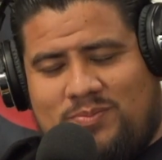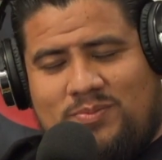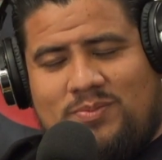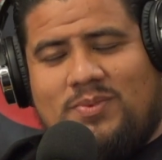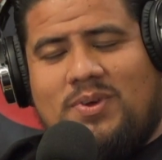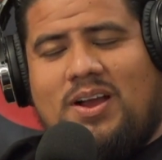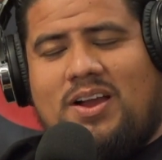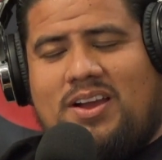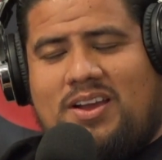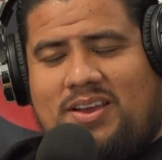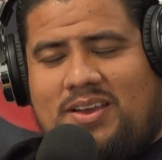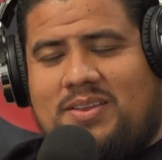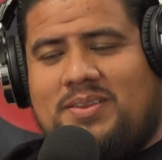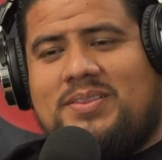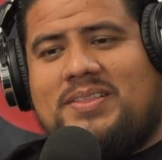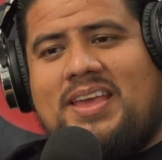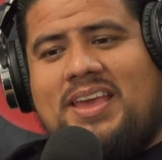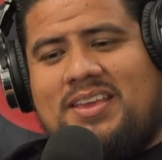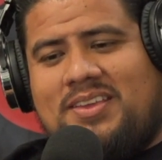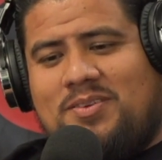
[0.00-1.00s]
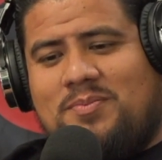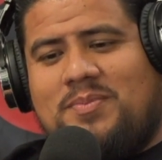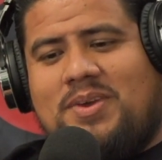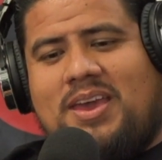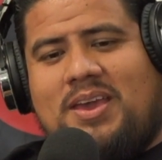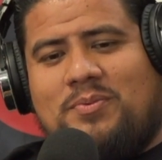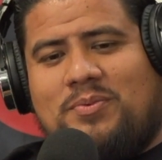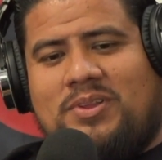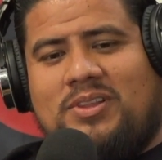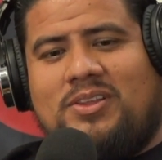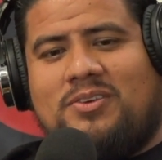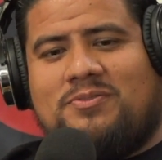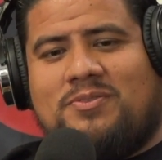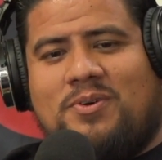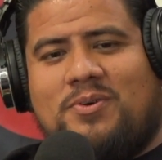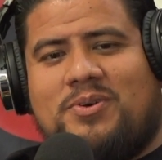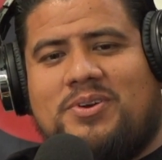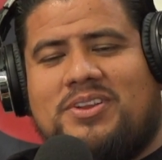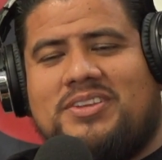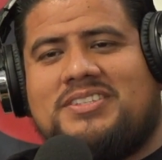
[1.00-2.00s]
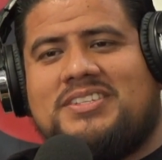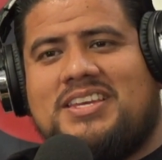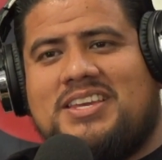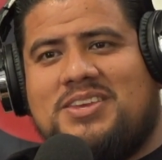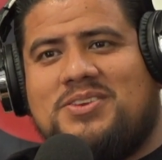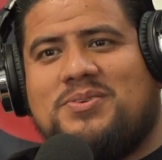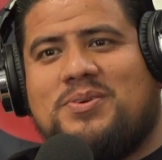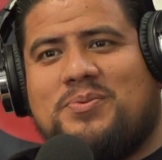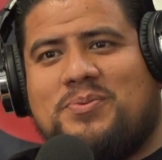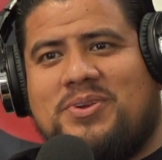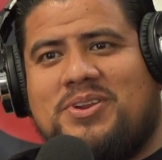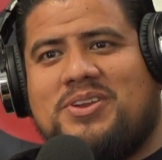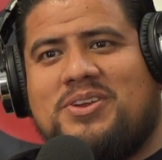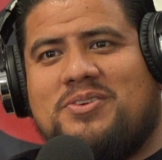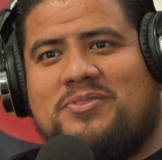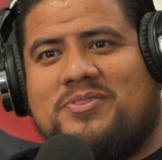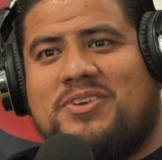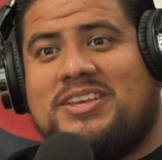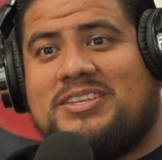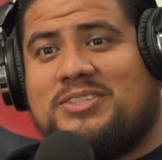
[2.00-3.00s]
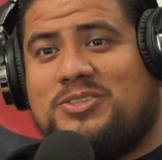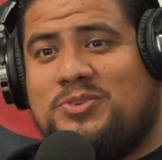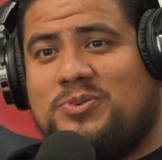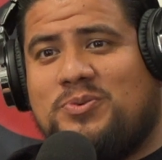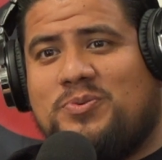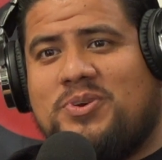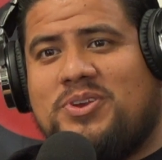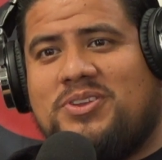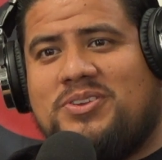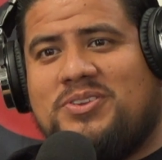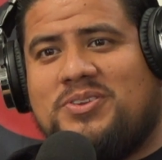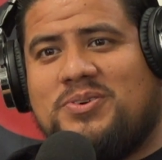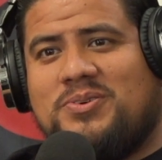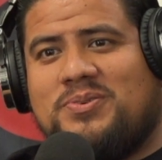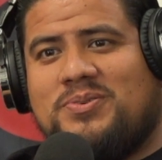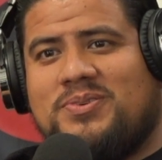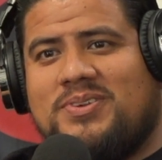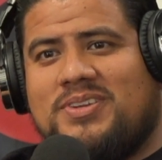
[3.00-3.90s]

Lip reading: All right, thank you, man. We look forward to seeing you at one of your events. Do what you do.